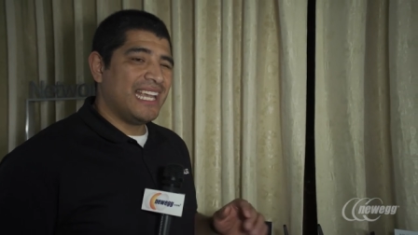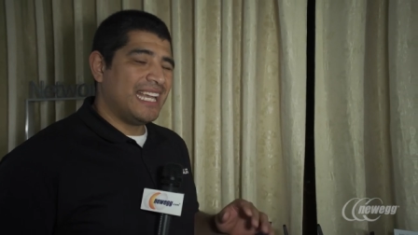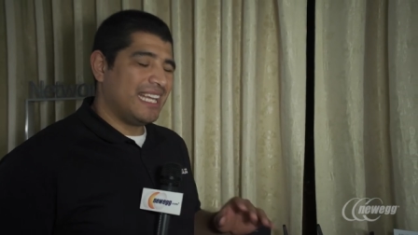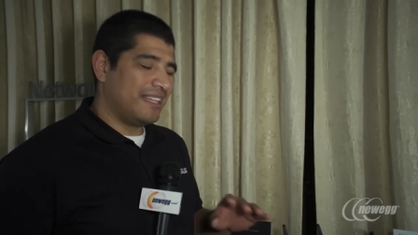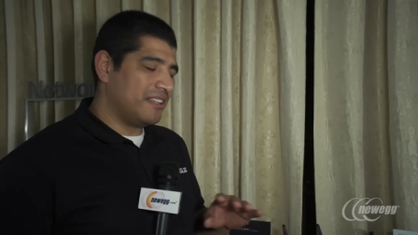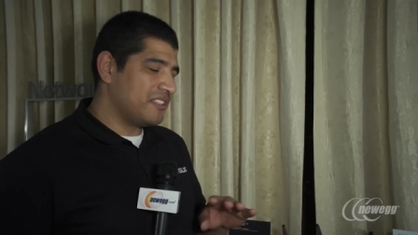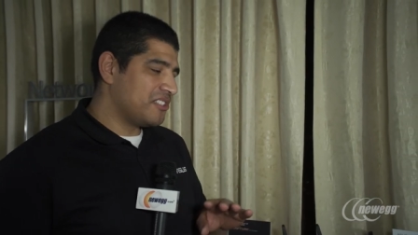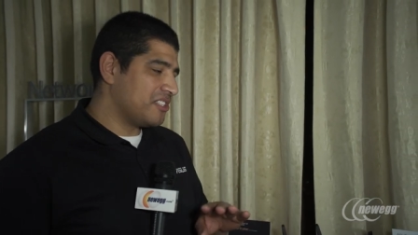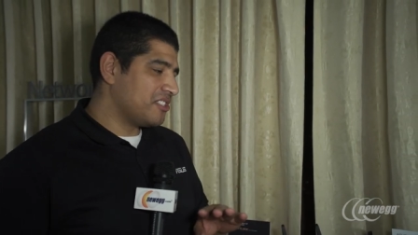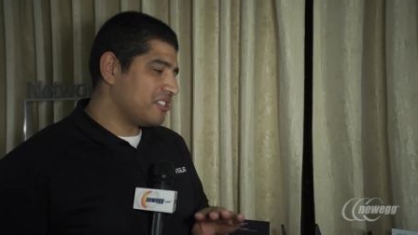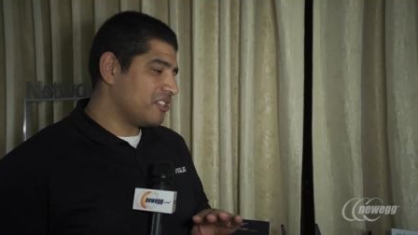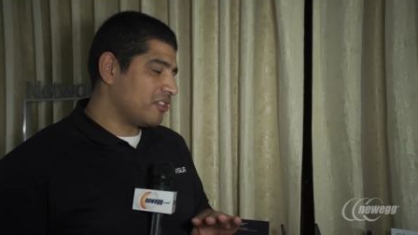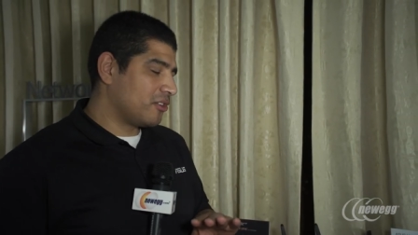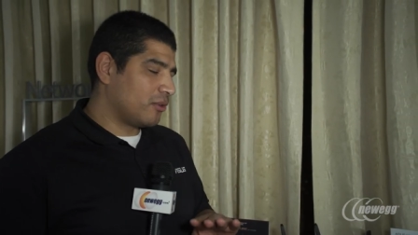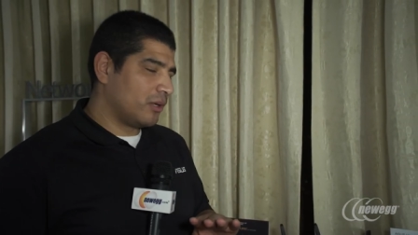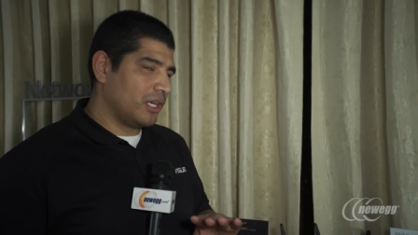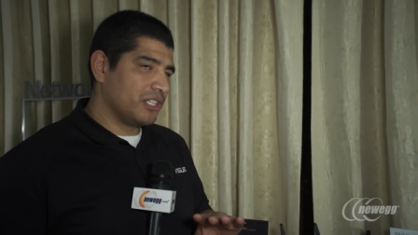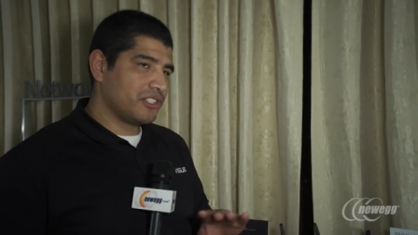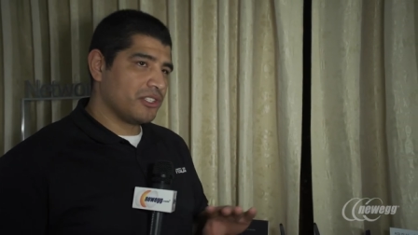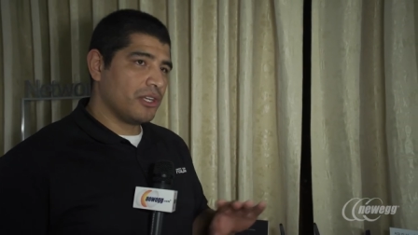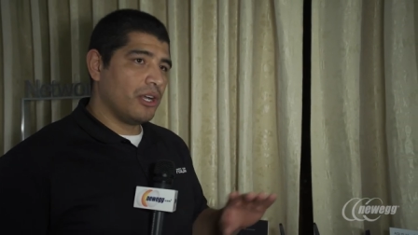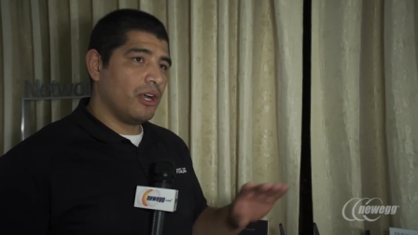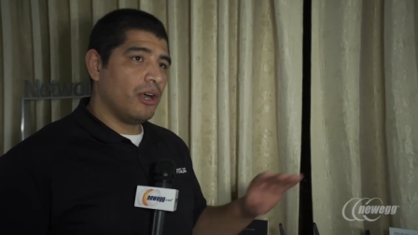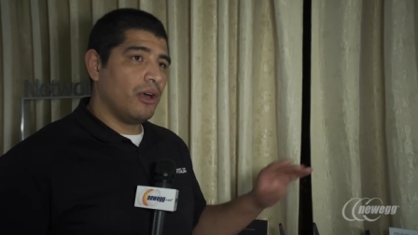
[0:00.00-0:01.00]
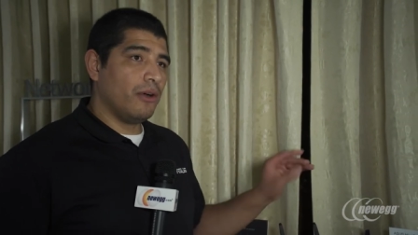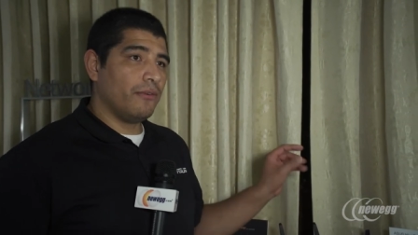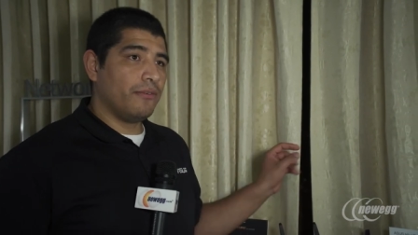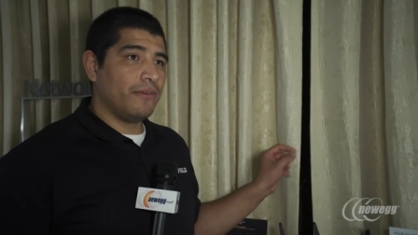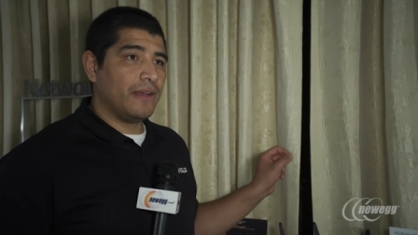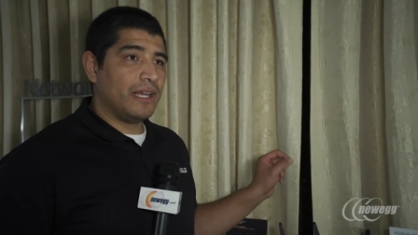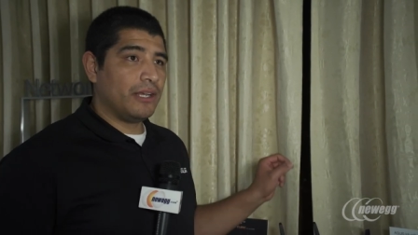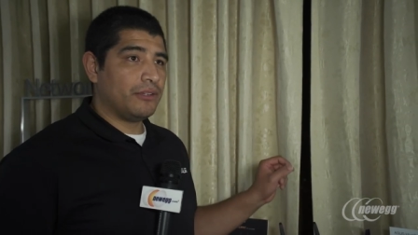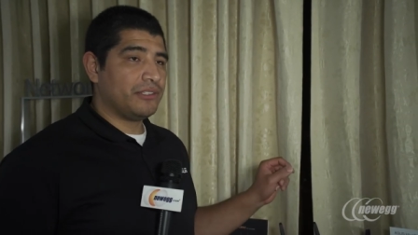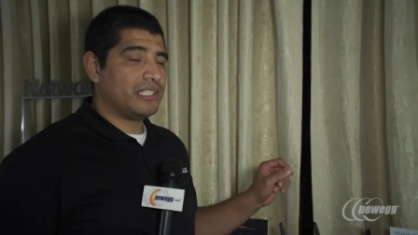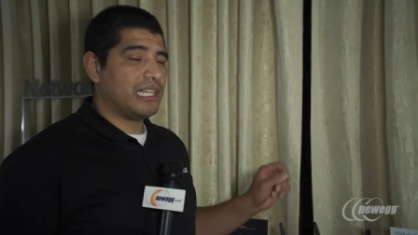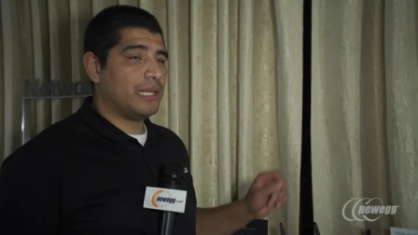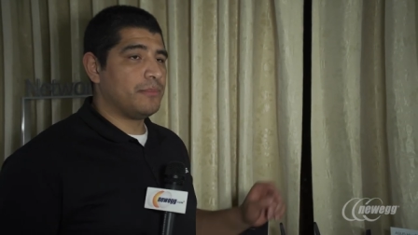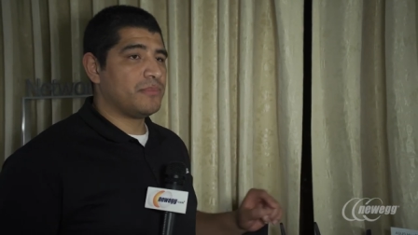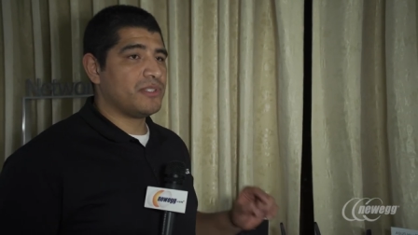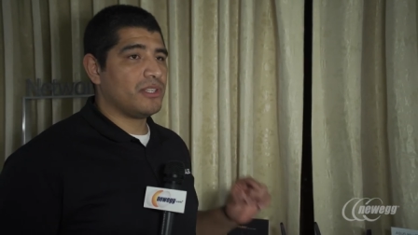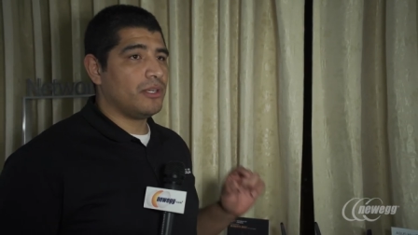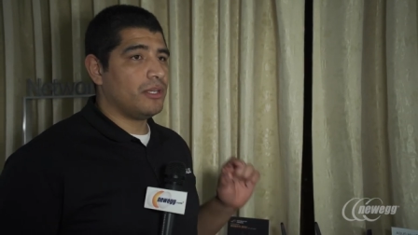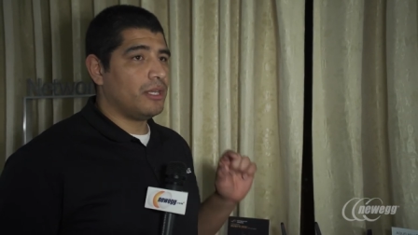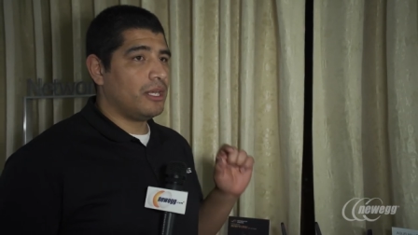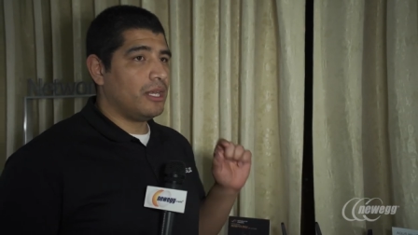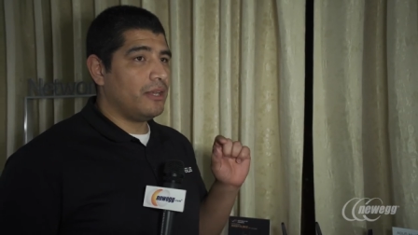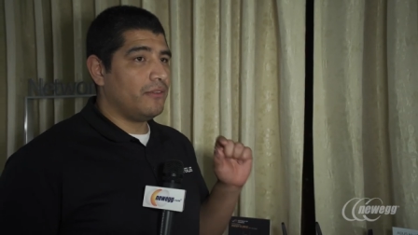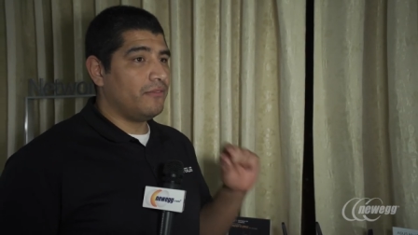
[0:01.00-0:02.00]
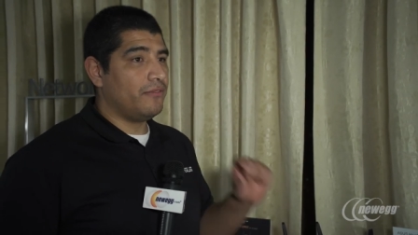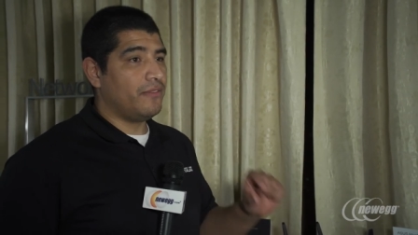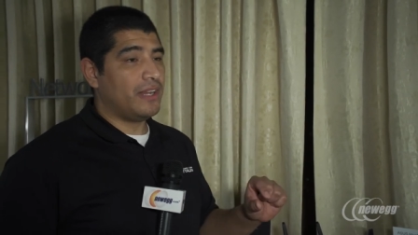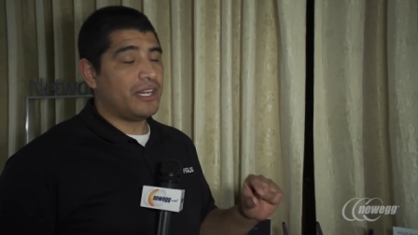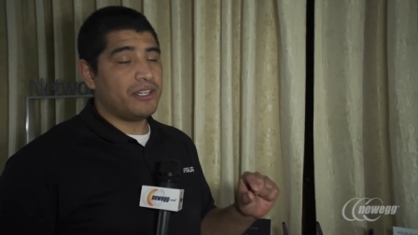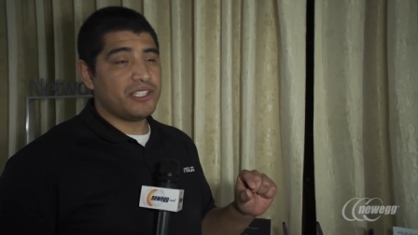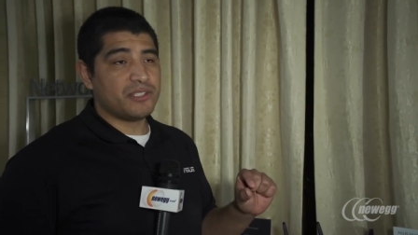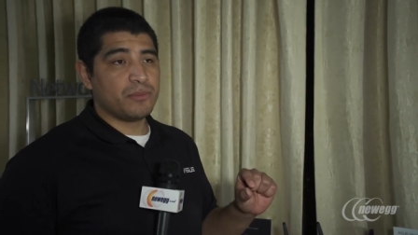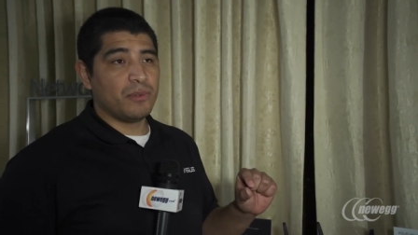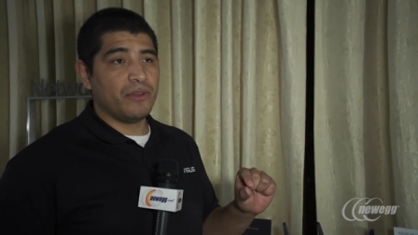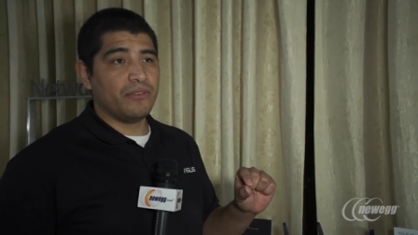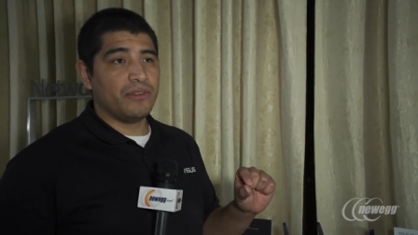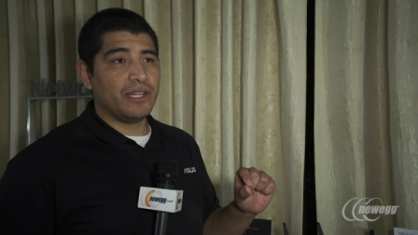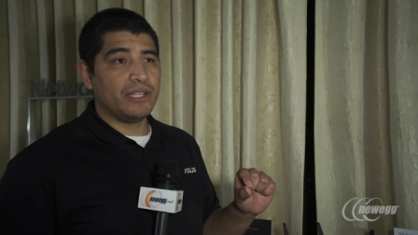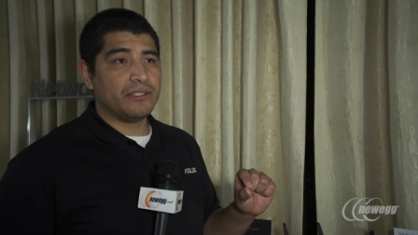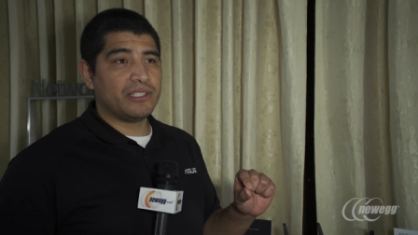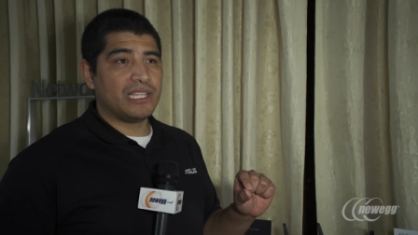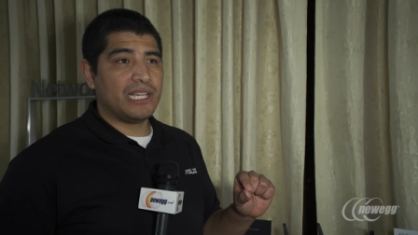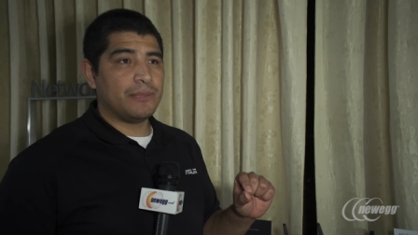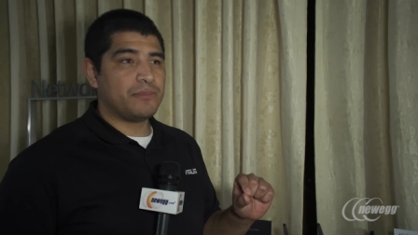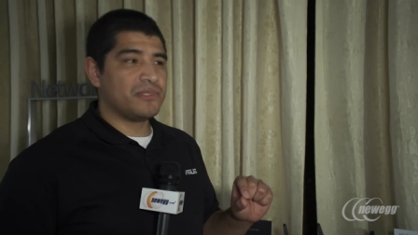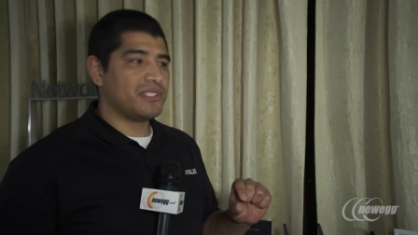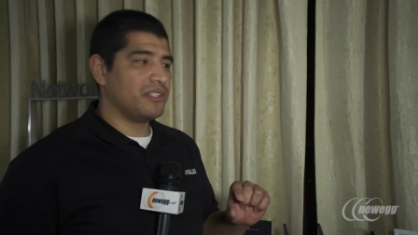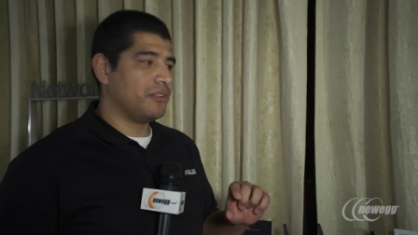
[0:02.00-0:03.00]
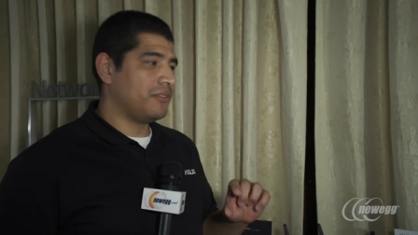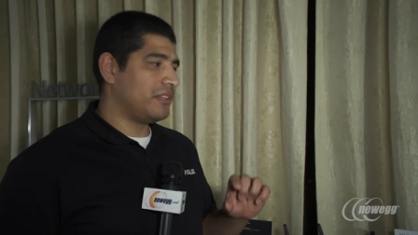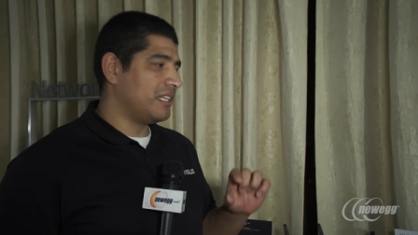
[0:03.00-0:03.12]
And this is across all file types, very small file types, so